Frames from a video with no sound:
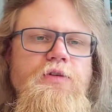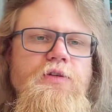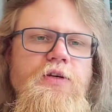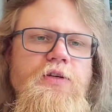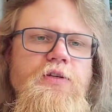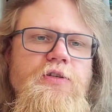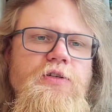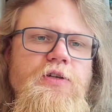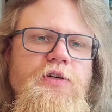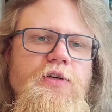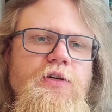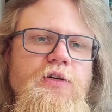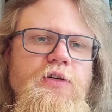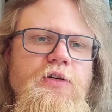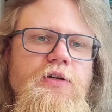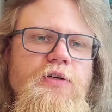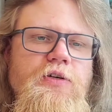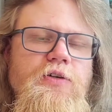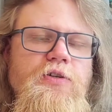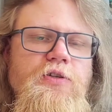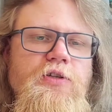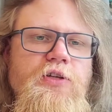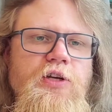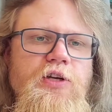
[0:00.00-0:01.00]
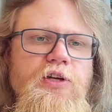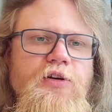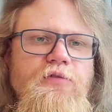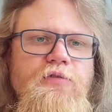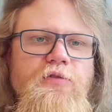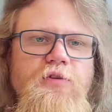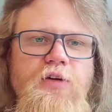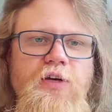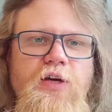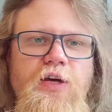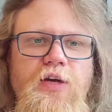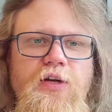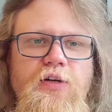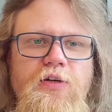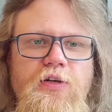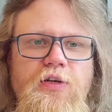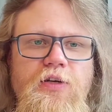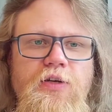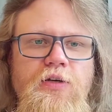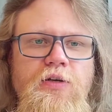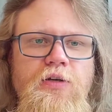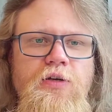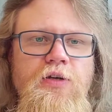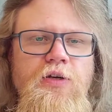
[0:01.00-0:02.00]
actually a container for
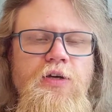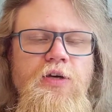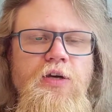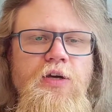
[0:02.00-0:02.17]
candy,